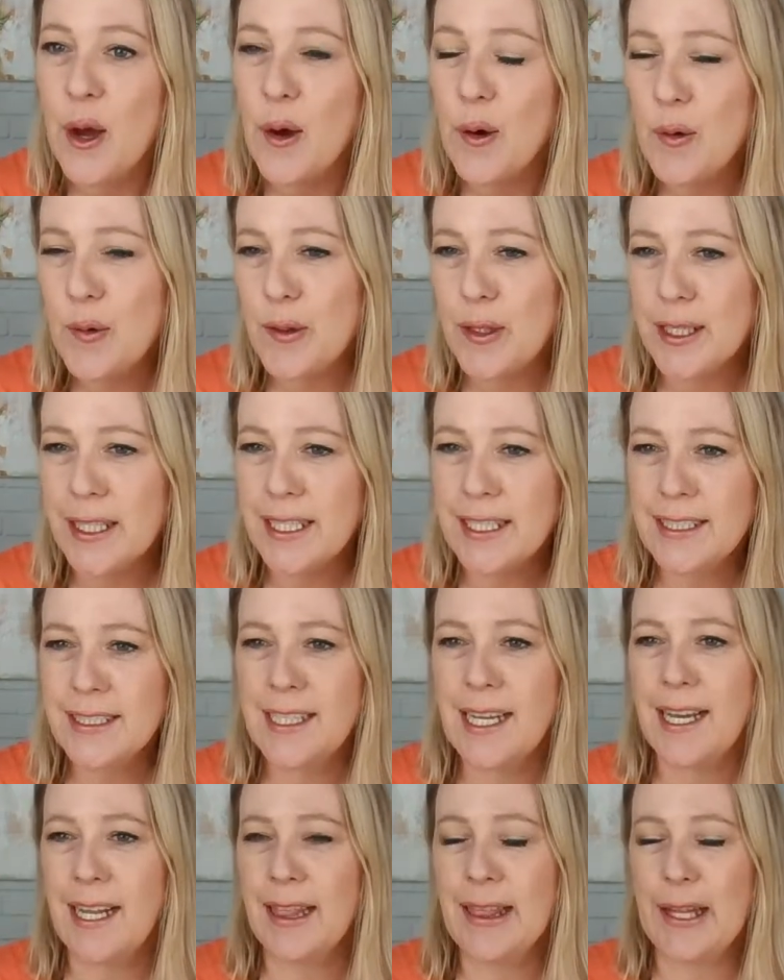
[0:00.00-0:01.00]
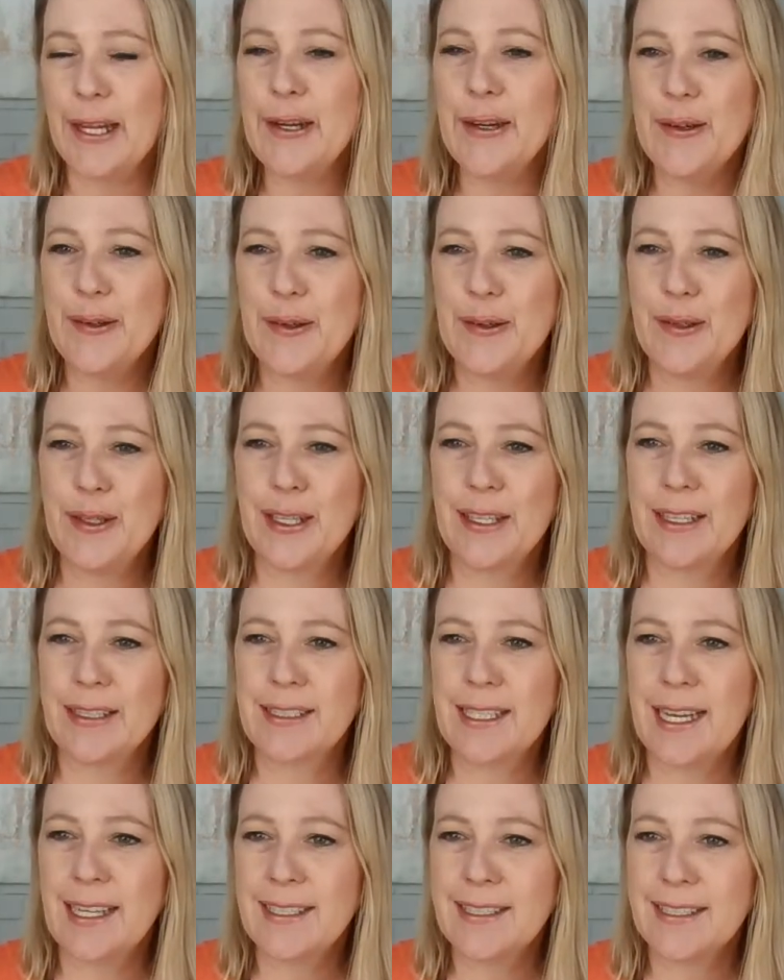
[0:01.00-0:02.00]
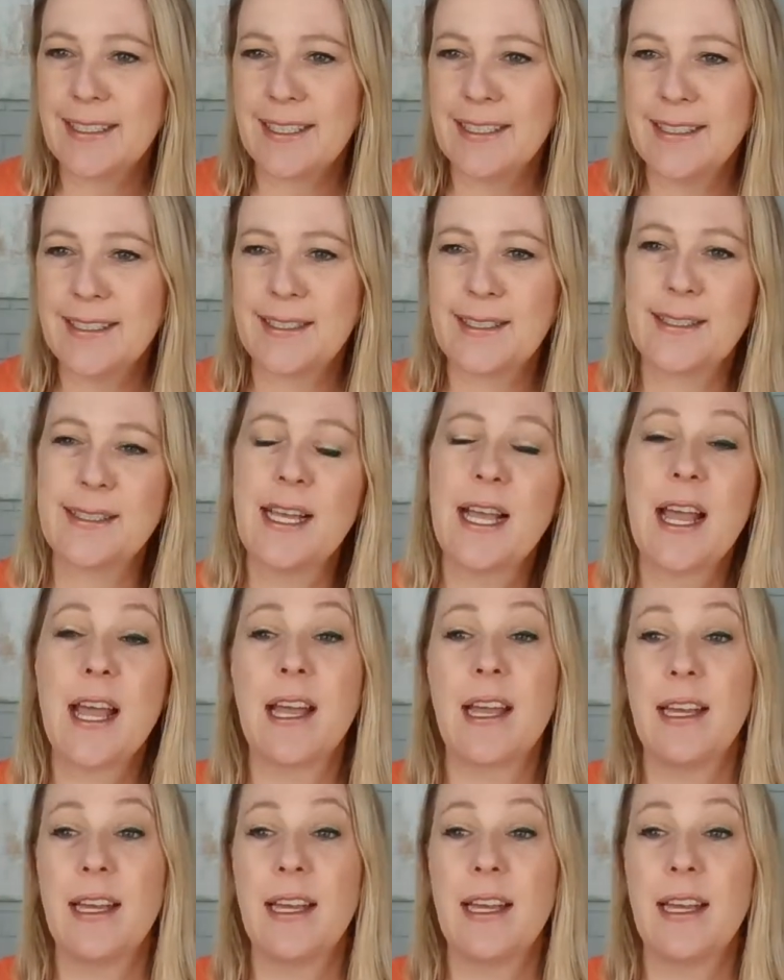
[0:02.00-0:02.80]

Oakland, hello. Texas.